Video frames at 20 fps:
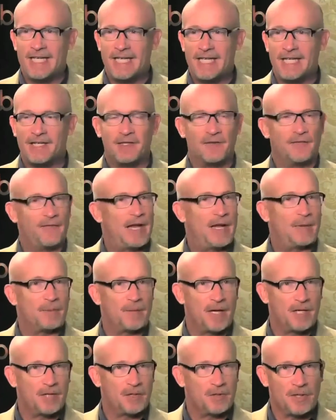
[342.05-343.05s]
in
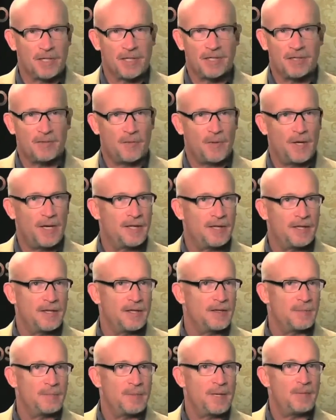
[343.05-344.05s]
developed countries
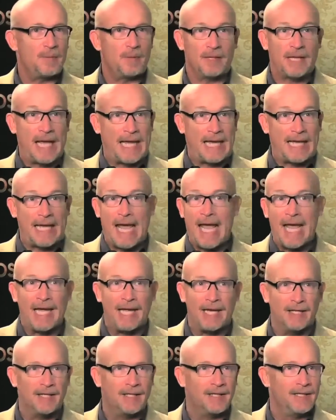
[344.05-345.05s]
with the people they
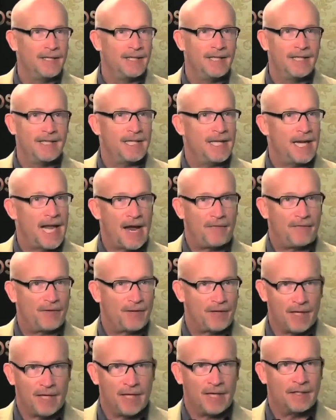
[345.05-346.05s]
gain in
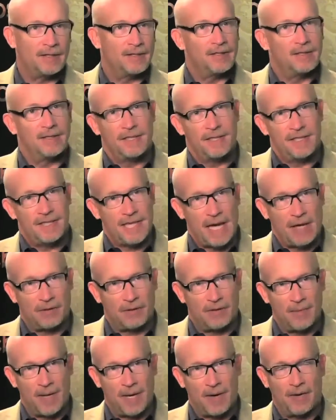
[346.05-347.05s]
Africa,
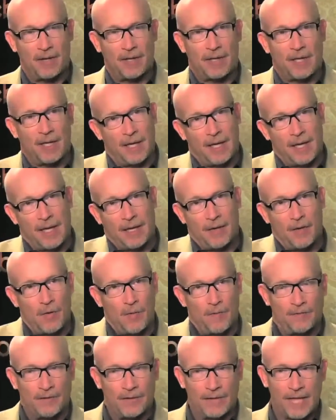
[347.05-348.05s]
South America, and
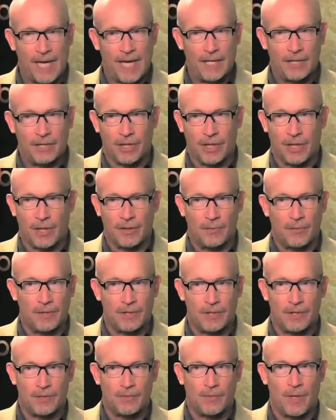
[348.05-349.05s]
hopefully Asia,
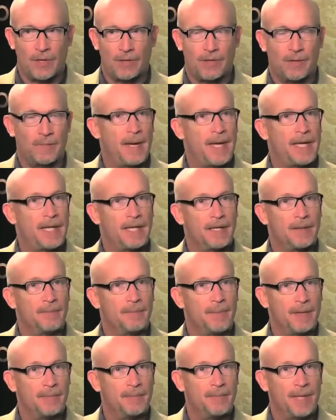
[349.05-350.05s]
which is where they're making a
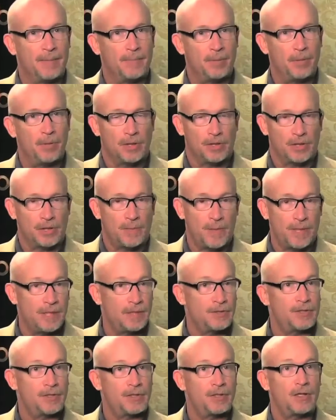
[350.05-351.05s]
big push. I mean,
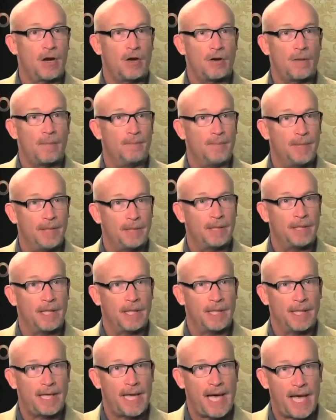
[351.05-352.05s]
there still are 1
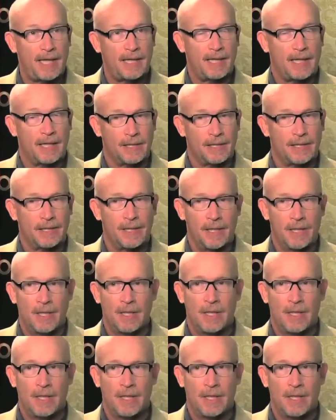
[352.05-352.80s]
billion Catholics.